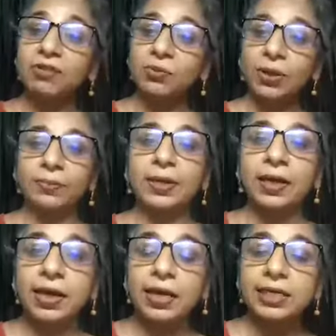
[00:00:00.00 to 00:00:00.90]
where
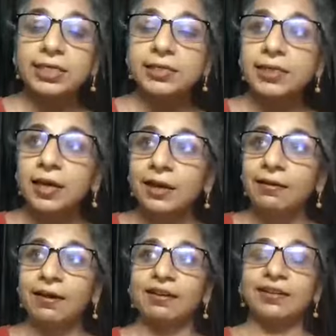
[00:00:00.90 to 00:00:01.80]

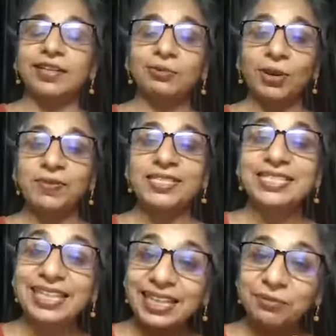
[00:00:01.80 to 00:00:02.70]
when we
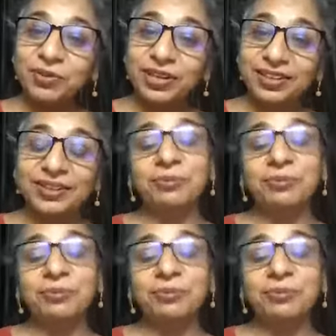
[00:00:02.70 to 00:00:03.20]
see them real,